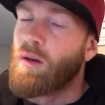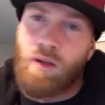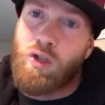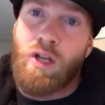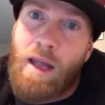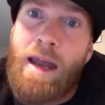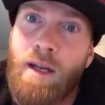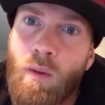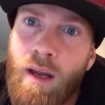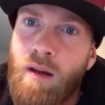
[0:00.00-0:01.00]
or you shouldn't
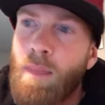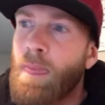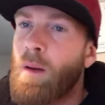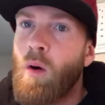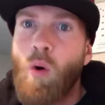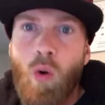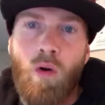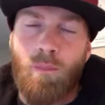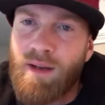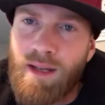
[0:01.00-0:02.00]
anyway,
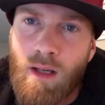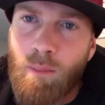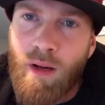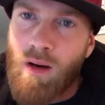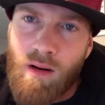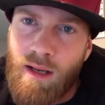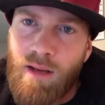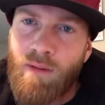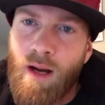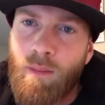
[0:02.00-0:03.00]
or being in a bar or any
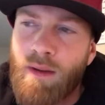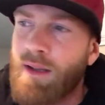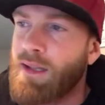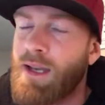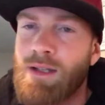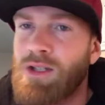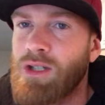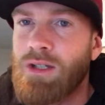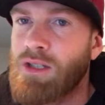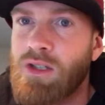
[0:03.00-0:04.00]
environment like that. You
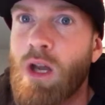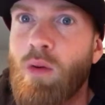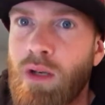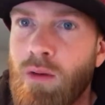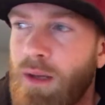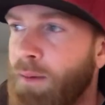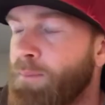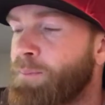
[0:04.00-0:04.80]
should just don't do it,